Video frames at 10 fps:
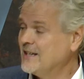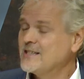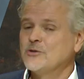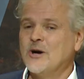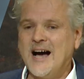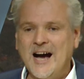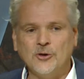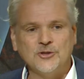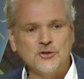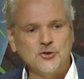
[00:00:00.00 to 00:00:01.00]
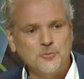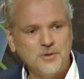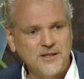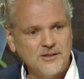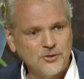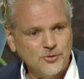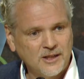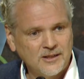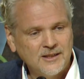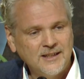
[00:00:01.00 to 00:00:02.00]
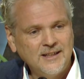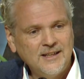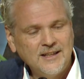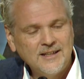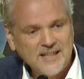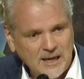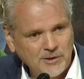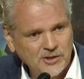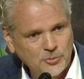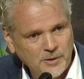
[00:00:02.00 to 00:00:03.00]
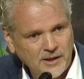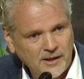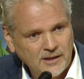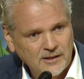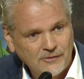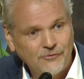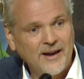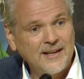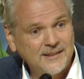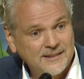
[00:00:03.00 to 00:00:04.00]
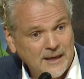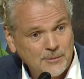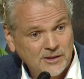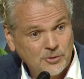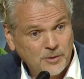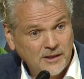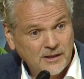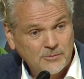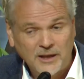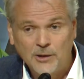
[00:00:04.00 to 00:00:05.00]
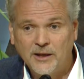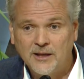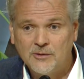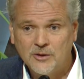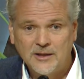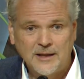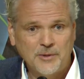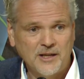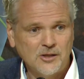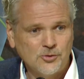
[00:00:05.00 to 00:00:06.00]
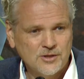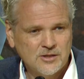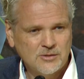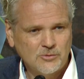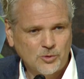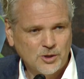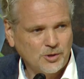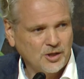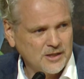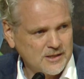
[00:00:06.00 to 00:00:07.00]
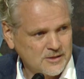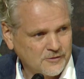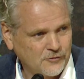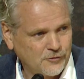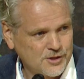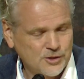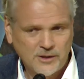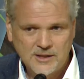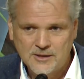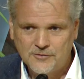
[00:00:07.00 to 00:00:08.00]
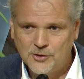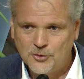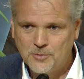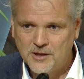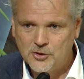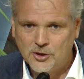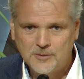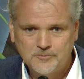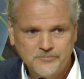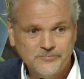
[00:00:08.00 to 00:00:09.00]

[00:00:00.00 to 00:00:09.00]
So how the European Union came into being, when it came into being. By the way, anybody knows what were the years of the first treaties of the European Union?